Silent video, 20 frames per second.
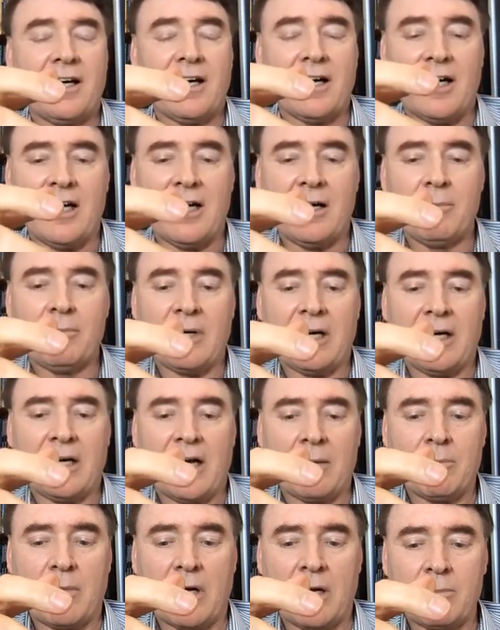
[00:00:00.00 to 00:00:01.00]

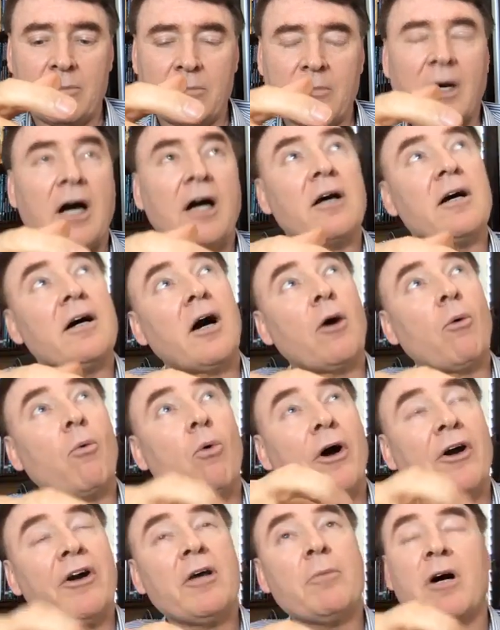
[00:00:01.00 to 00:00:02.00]
I
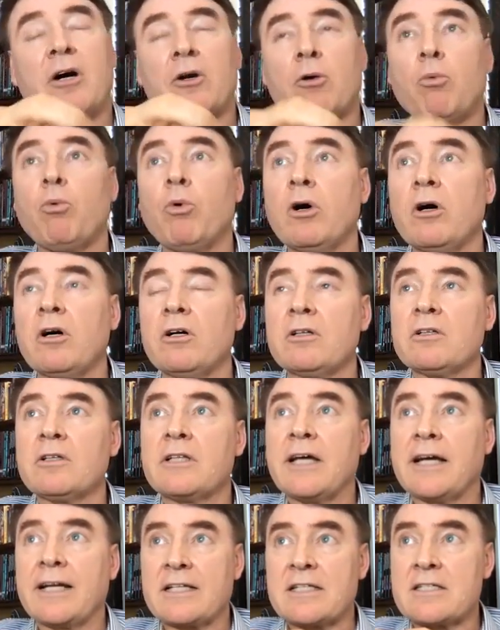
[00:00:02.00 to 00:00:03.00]
worry about a world
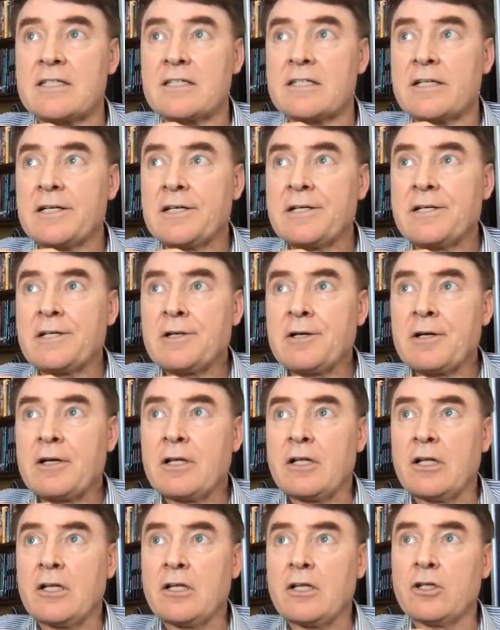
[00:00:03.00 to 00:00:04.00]
that's
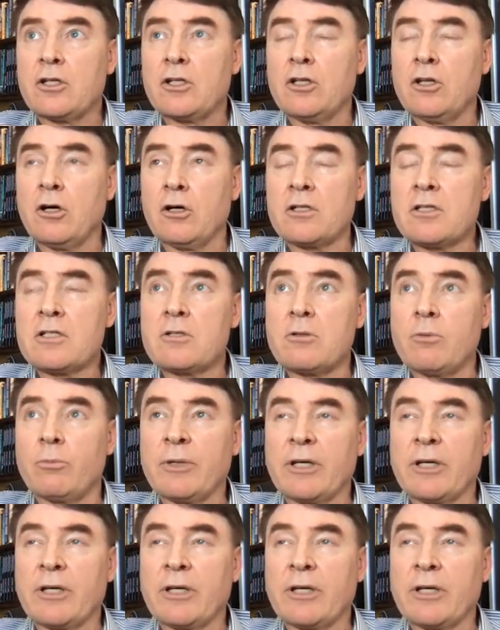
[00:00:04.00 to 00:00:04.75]
not